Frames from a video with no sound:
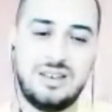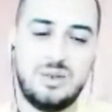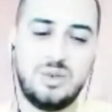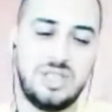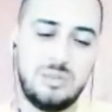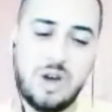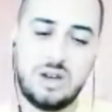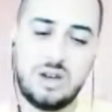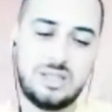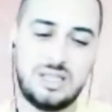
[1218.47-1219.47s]
we
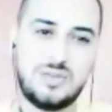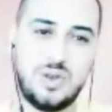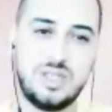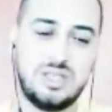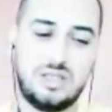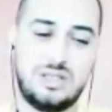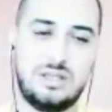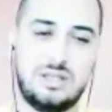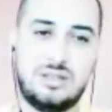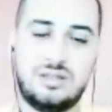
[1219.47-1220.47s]
democratize funding
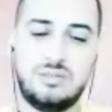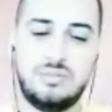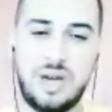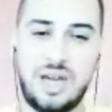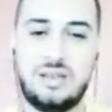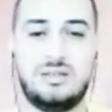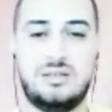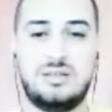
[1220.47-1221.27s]
by